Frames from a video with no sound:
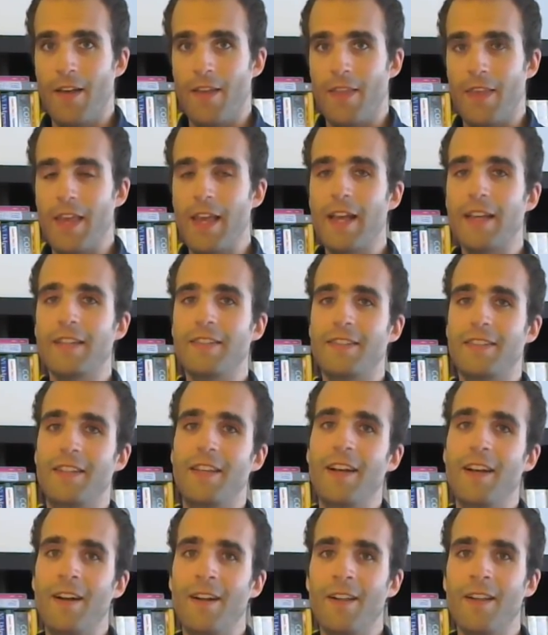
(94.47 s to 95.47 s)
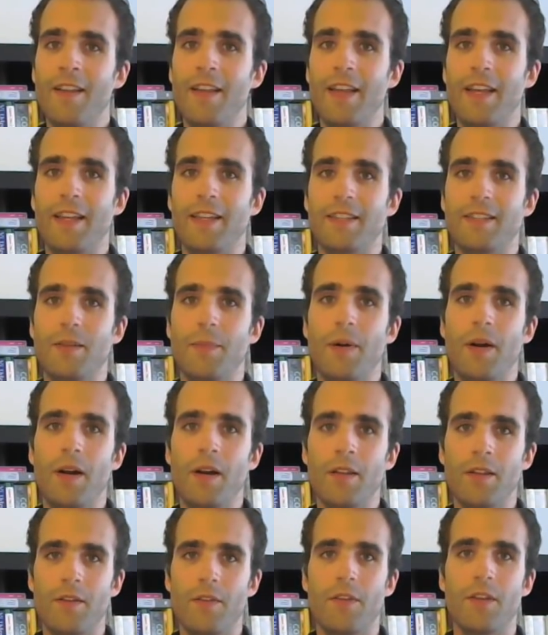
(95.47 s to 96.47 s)
The STL is the
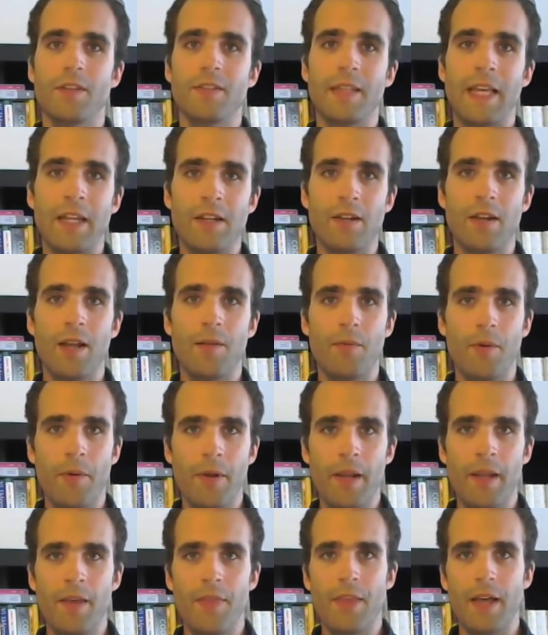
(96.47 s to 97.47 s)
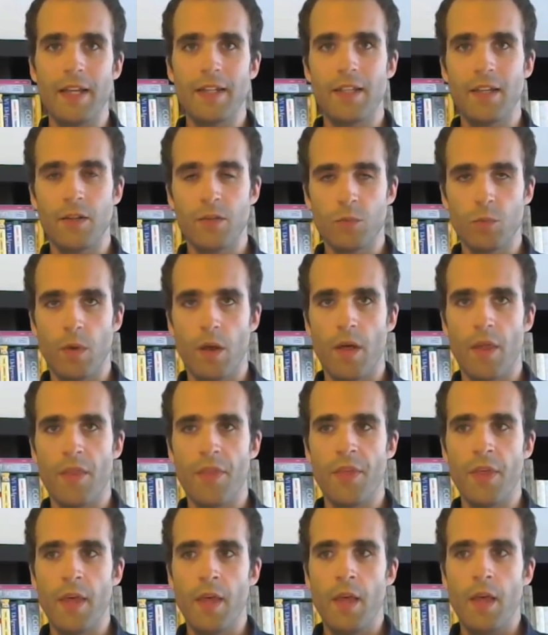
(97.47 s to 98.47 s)
part of the standard library that deals
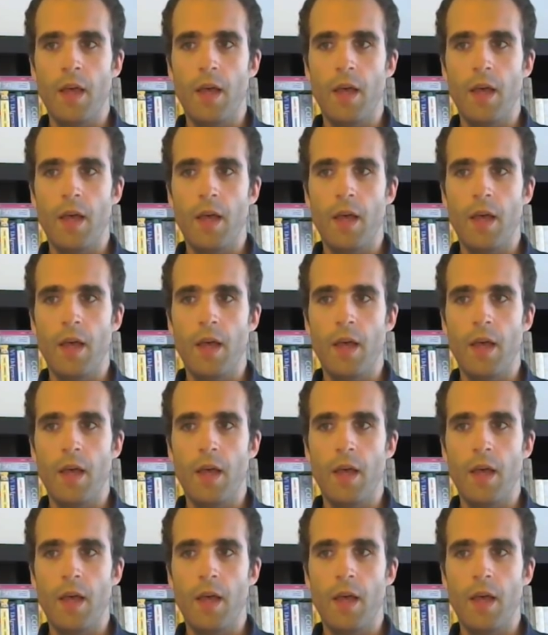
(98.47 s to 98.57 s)
with